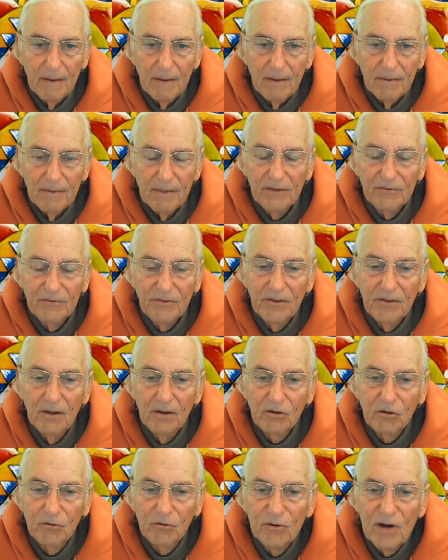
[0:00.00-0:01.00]
That the
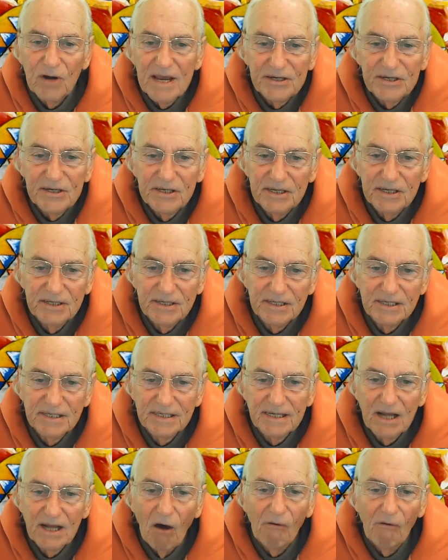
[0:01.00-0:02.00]
creation is the
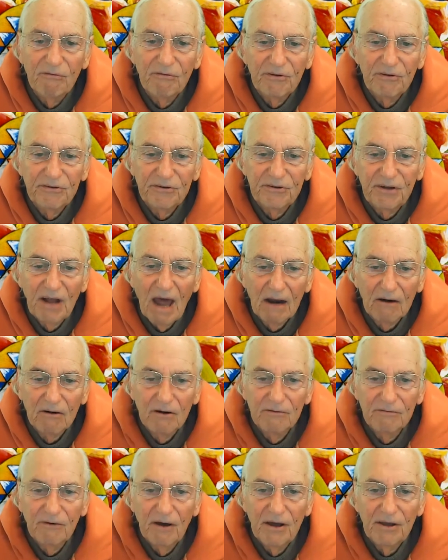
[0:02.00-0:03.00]

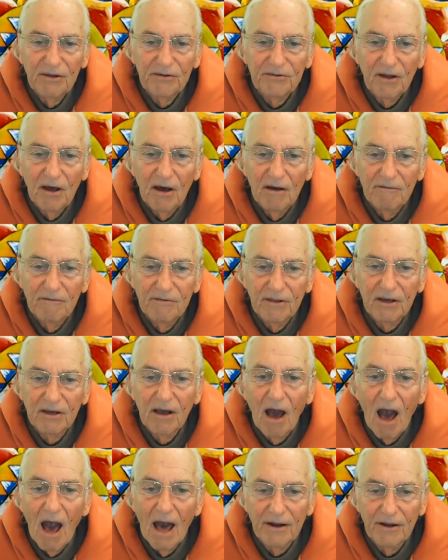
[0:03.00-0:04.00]
self-sacrifice of the
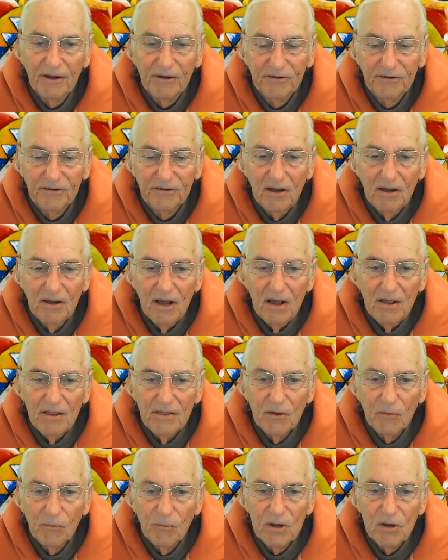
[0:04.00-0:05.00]
goddess,
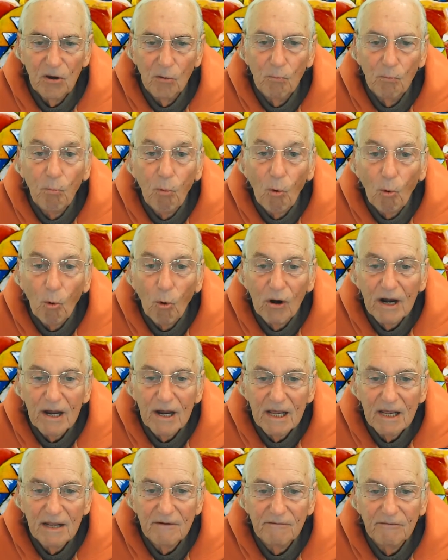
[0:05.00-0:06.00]
that we are born
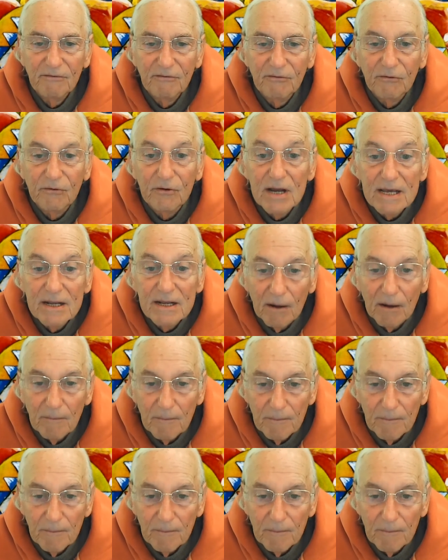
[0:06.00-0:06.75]
in freedom.